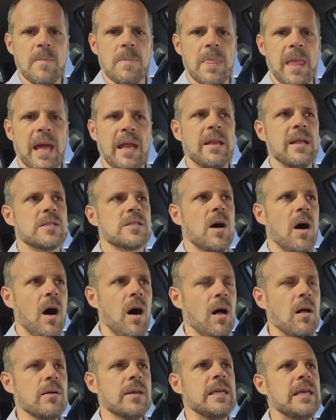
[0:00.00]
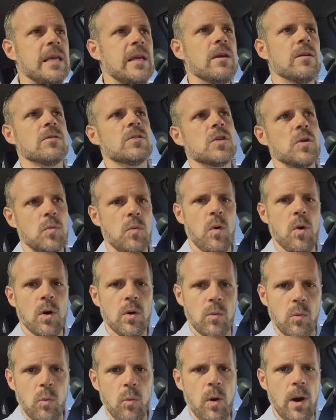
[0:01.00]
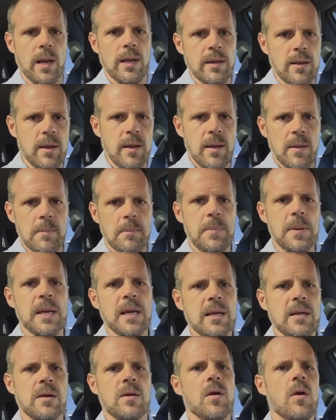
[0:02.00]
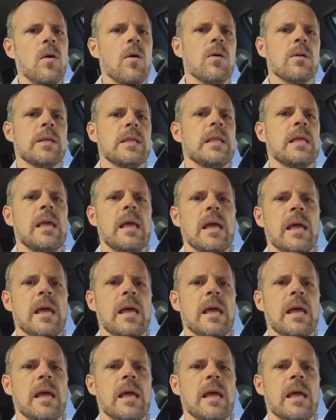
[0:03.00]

and it's all geared toward one big goal in the